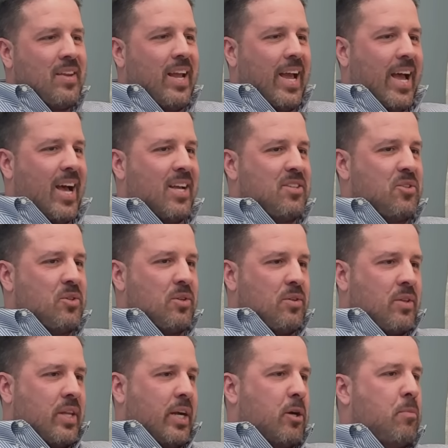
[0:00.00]
as
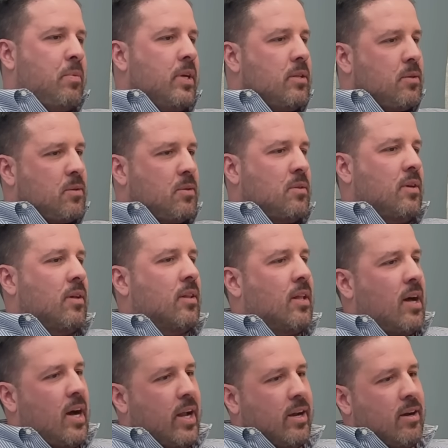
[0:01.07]
therapists, a
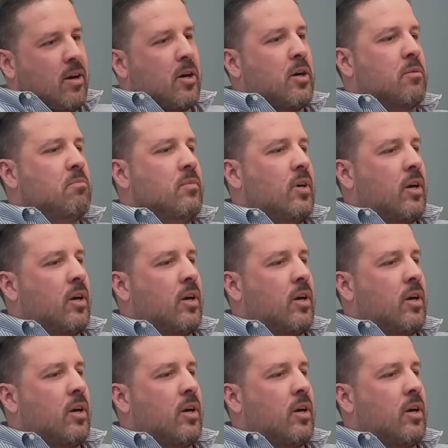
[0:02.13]
lot are